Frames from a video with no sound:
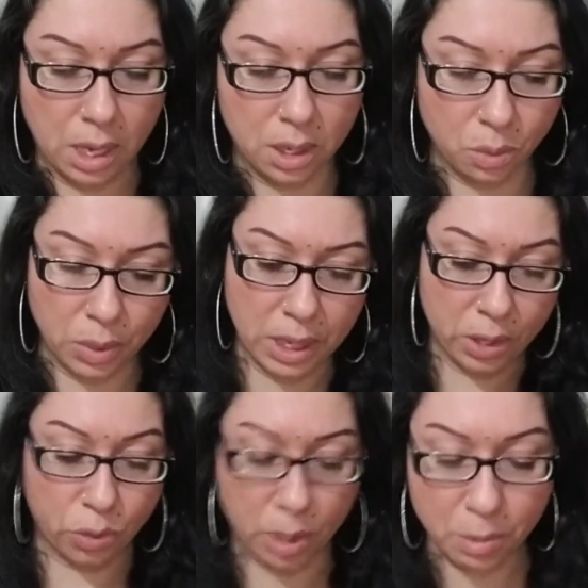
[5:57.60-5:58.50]
We
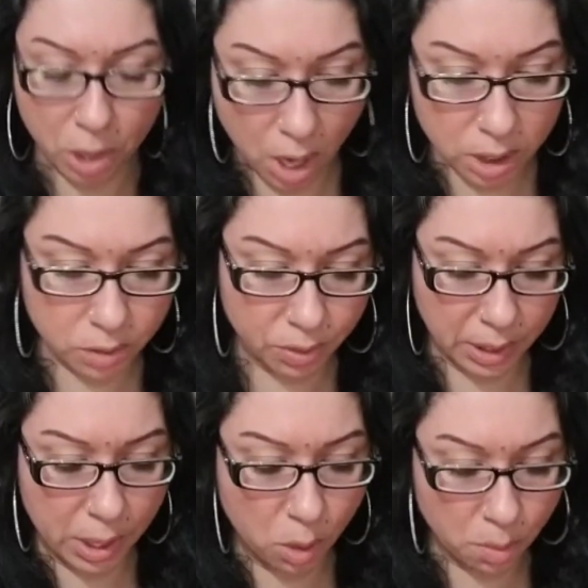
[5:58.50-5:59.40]
need three more cards for
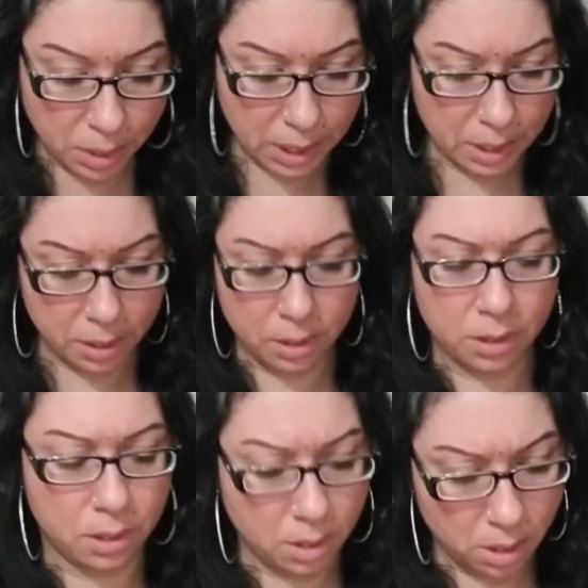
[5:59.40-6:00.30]
Leo, please.
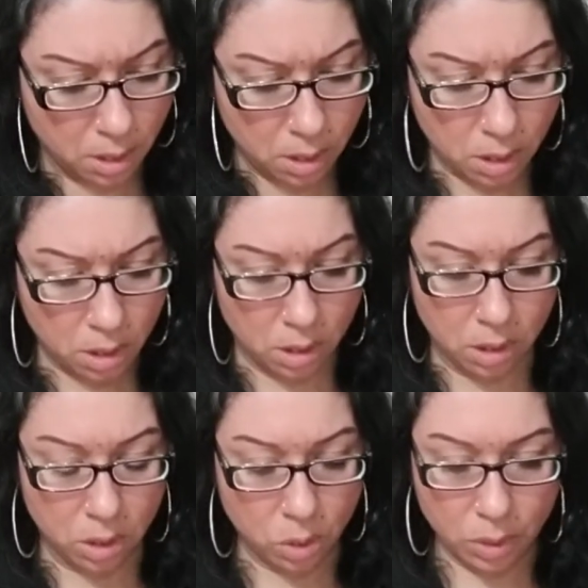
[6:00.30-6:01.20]

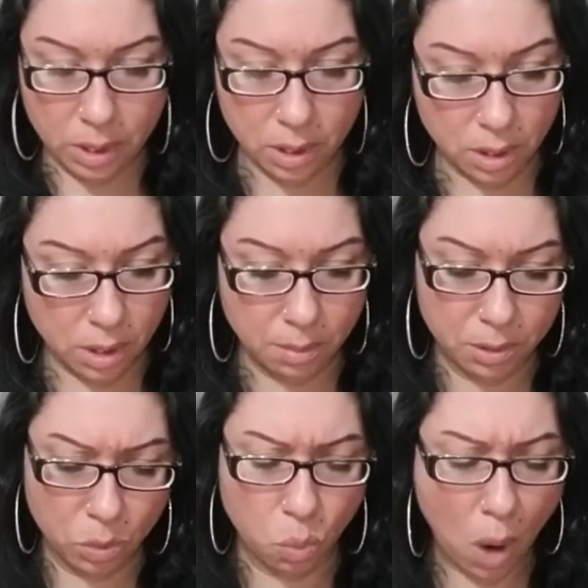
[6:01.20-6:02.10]
Queen of
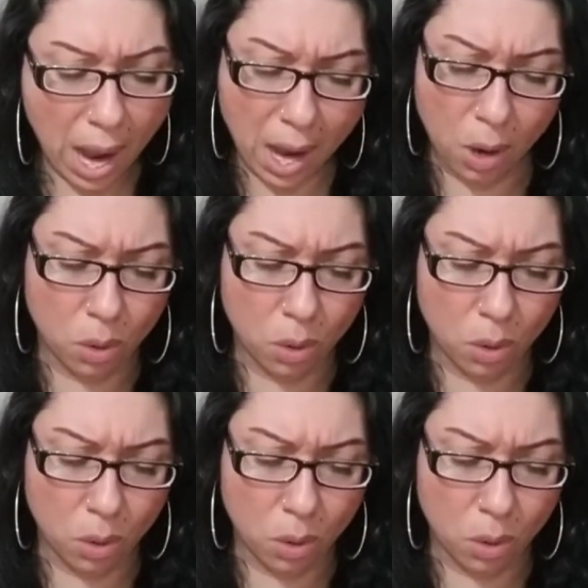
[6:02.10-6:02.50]
Cups. Wow.